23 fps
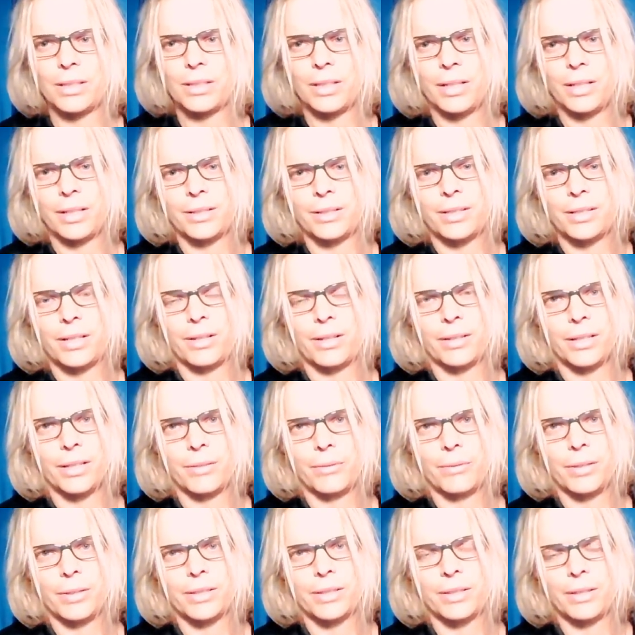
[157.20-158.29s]
in a tongue that
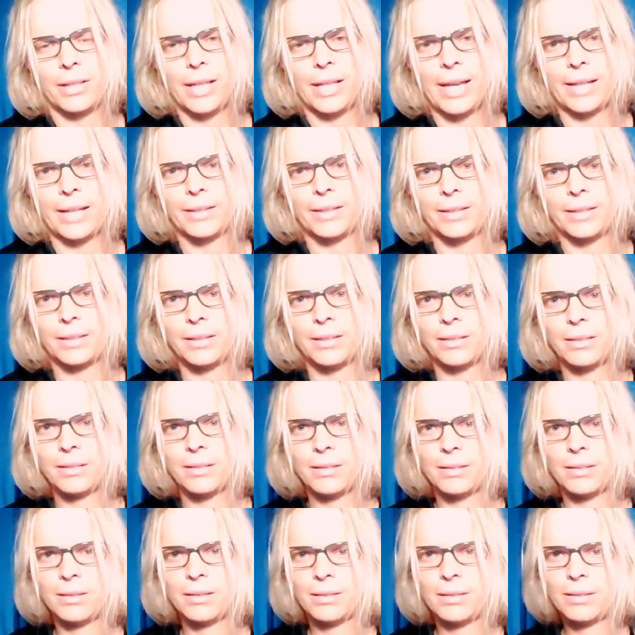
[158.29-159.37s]
reeks of Latin.
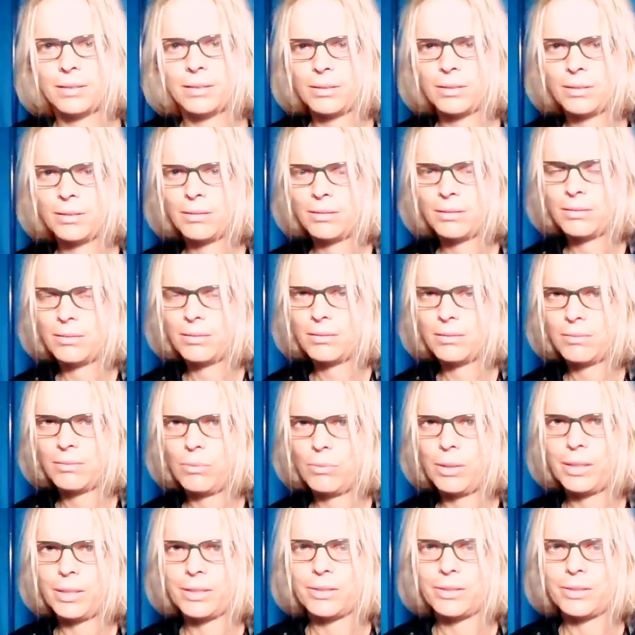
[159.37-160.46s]

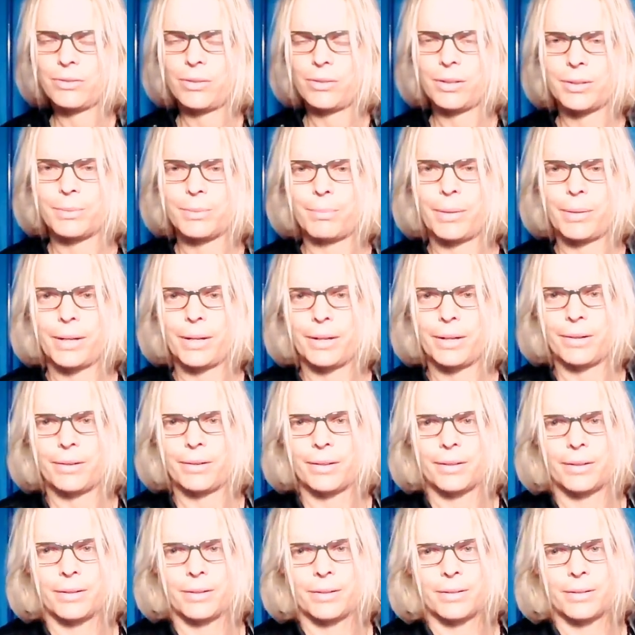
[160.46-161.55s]
What has transpired?